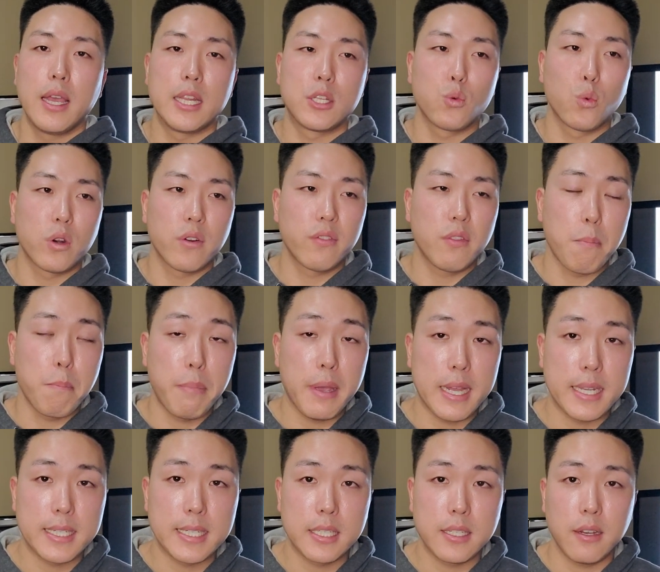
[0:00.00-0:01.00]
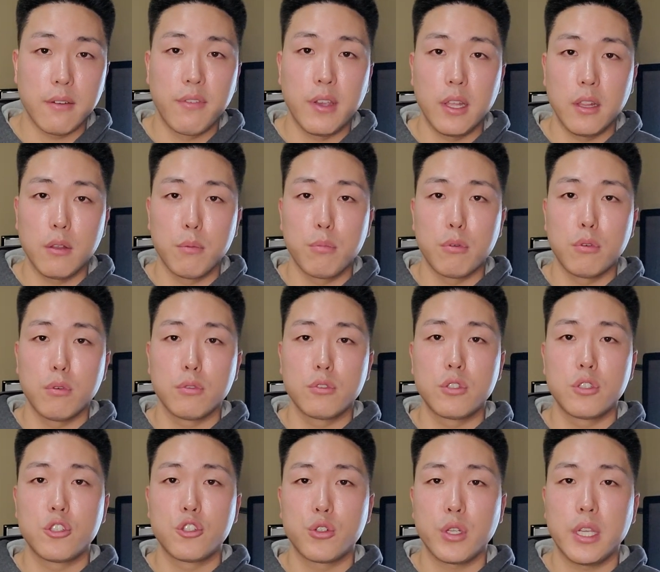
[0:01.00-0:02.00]
It's one of the best available
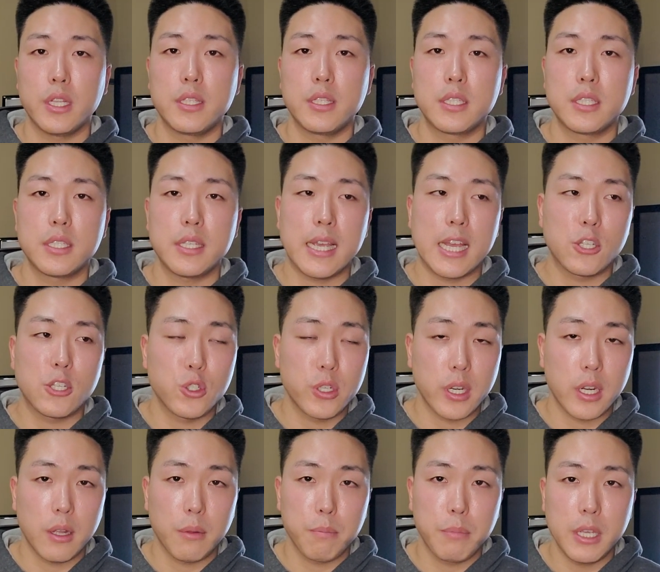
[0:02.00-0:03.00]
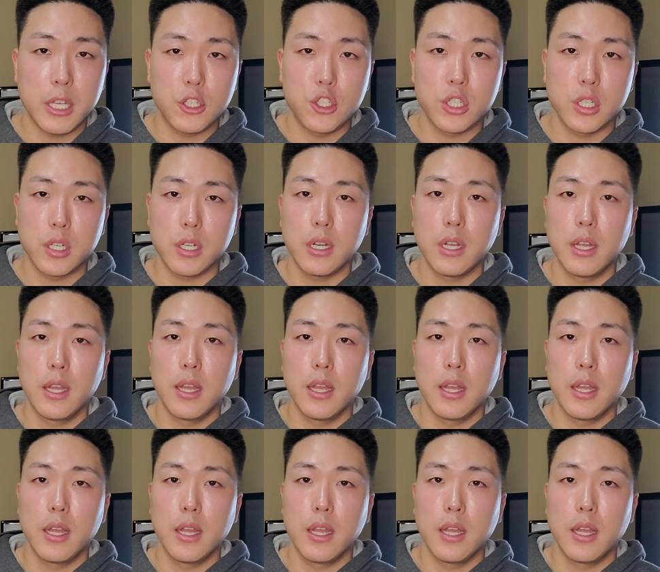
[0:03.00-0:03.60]
to treat androgenic alopecia,